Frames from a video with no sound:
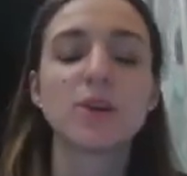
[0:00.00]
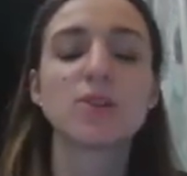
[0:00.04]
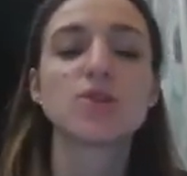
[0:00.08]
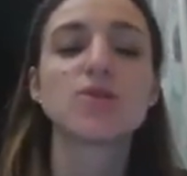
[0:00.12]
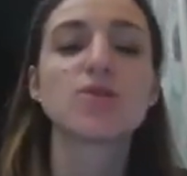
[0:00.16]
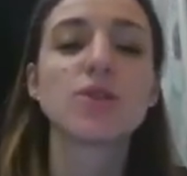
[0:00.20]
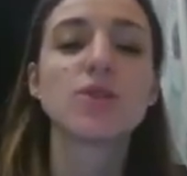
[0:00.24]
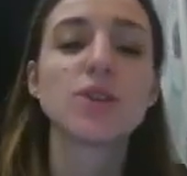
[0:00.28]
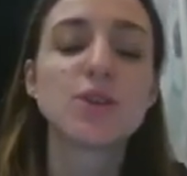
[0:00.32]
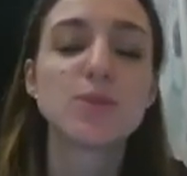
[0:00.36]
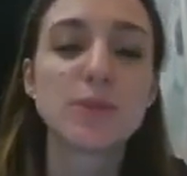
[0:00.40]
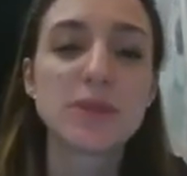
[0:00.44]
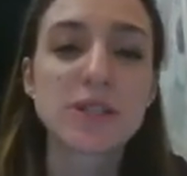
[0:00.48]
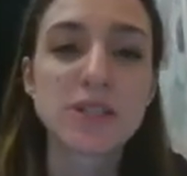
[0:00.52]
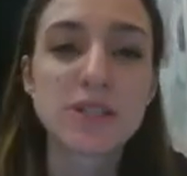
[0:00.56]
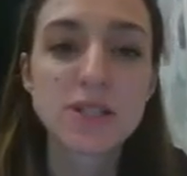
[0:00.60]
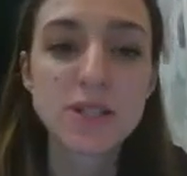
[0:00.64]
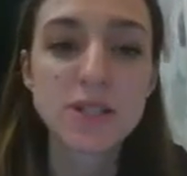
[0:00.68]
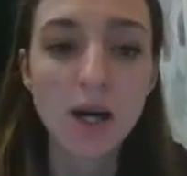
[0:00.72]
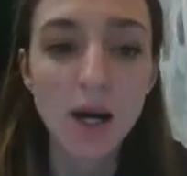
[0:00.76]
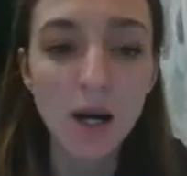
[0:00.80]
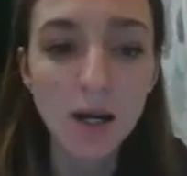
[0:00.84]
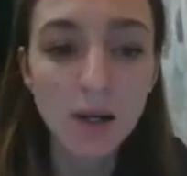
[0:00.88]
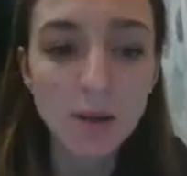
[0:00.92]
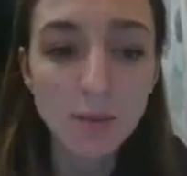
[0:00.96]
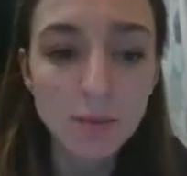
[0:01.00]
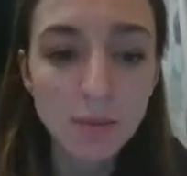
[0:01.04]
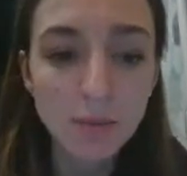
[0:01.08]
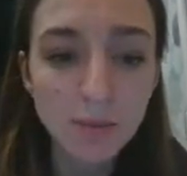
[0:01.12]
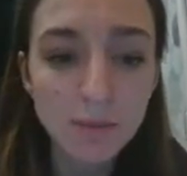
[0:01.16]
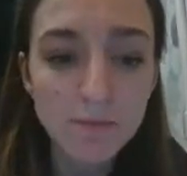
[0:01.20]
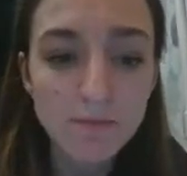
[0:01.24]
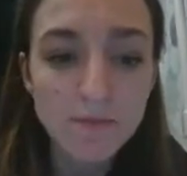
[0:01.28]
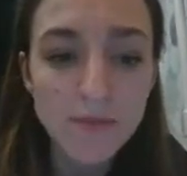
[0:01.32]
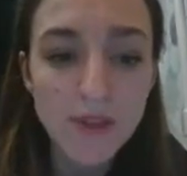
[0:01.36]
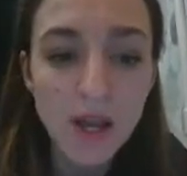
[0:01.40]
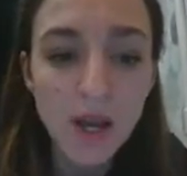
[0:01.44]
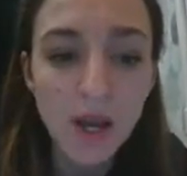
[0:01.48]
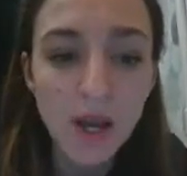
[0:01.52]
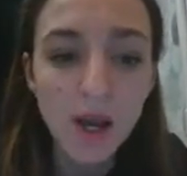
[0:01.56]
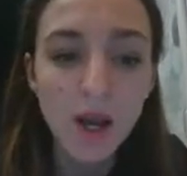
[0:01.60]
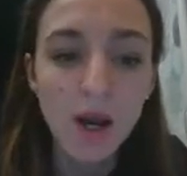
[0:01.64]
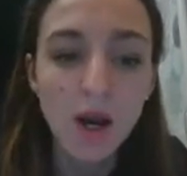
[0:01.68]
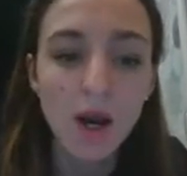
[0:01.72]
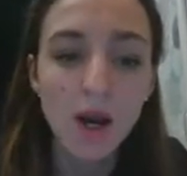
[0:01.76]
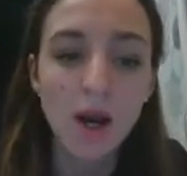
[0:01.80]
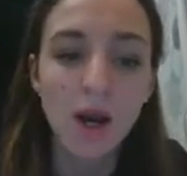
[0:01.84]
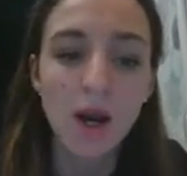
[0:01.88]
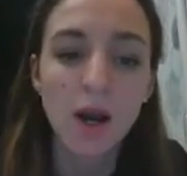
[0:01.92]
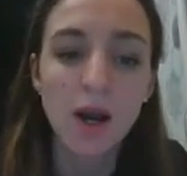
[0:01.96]
treatment time
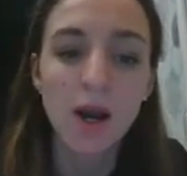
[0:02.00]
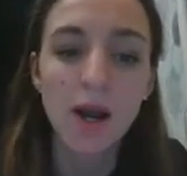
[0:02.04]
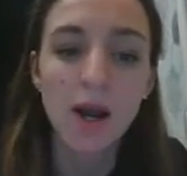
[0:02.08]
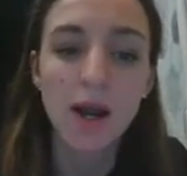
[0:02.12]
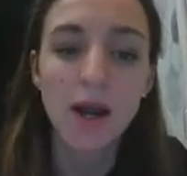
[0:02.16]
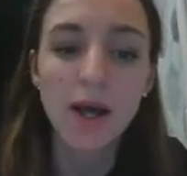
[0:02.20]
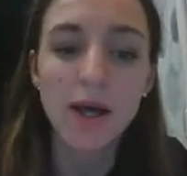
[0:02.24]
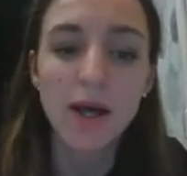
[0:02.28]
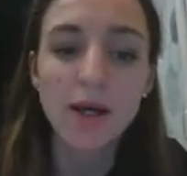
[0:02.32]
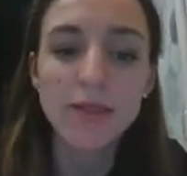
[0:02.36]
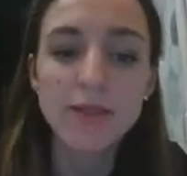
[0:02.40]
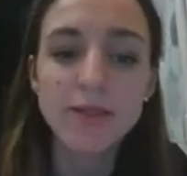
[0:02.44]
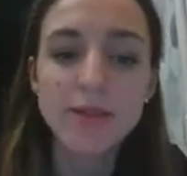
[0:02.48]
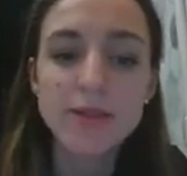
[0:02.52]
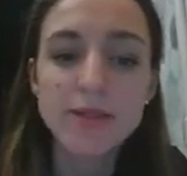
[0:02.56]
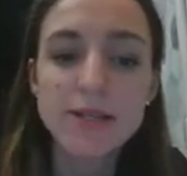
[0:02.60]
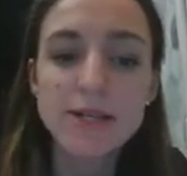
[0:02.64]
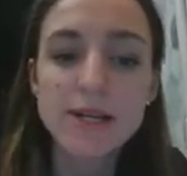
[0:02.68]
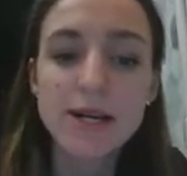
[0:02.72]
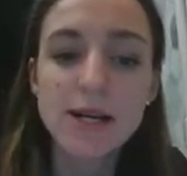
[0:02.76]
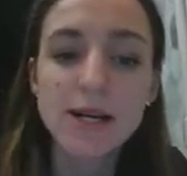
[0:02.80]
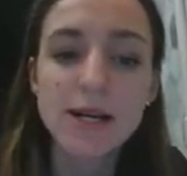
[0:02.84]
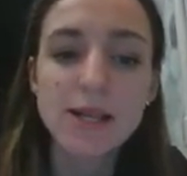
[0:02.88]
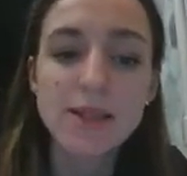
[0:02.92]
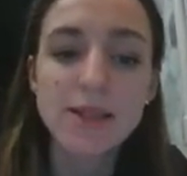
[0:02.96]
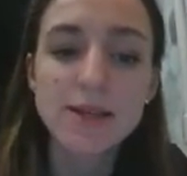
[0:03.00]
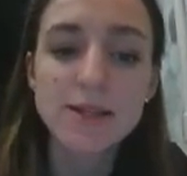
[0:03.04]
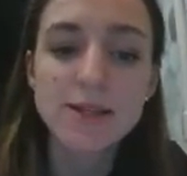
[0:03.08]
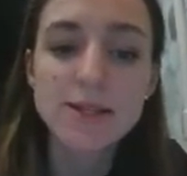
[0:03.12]
uh, at uh, the